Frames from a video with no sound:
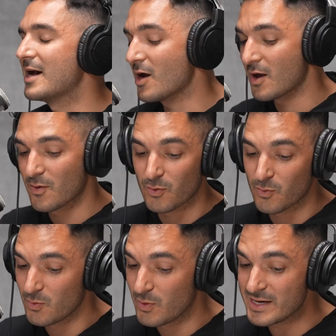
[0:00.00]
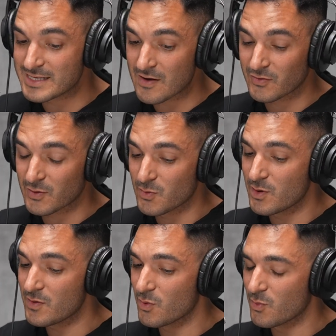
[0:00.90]
Yeah, we
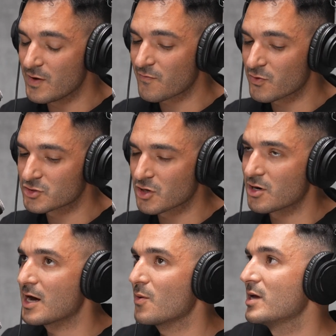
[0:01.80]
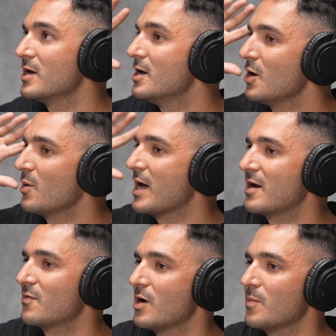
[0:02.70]
definitely when we first started out, we
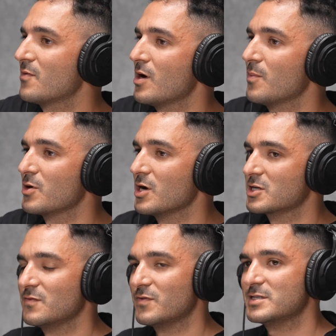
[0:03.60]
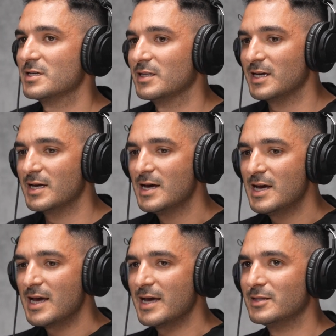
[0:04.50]
had a production facility
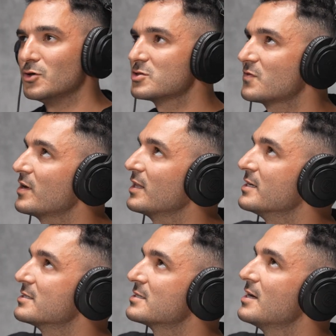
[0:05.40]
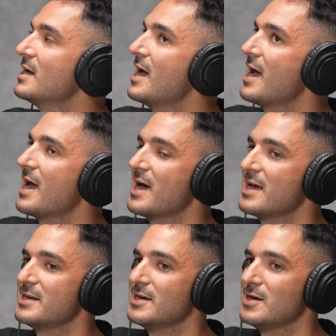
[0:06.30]
in Los Feliz,
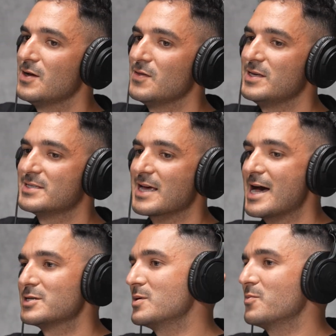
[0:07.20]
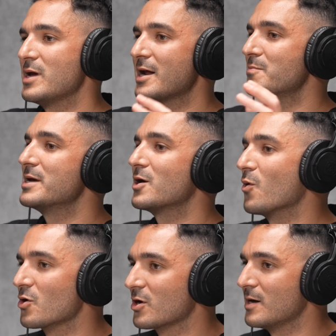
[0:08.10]
and these guys we had a big
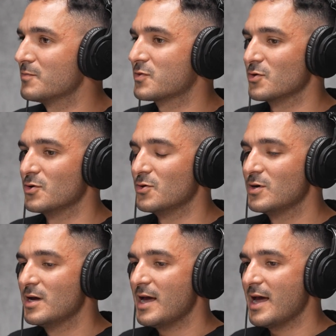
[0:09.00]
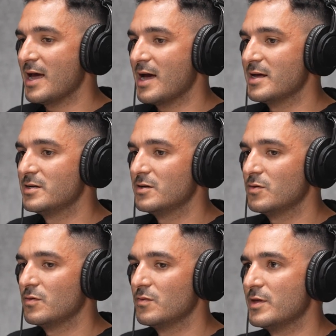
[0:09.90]
order come through, and
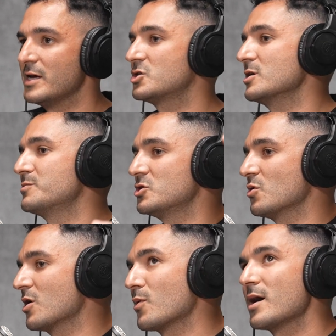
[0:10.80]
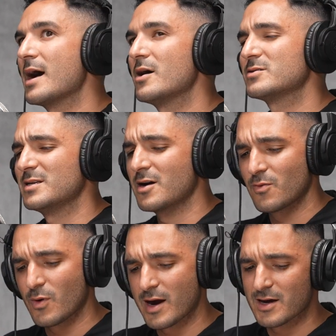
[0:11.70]
they shipped it to our warehouse, and our
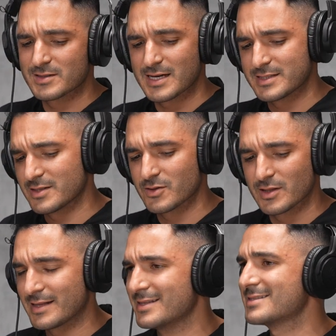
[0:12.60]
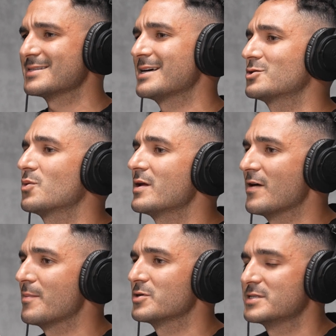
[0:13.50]
warehouse gets in there like this is like
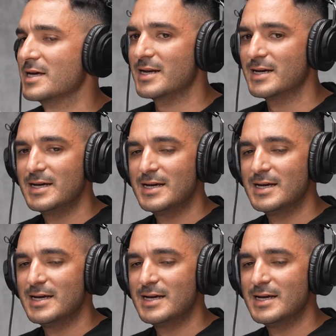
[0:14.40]
25%,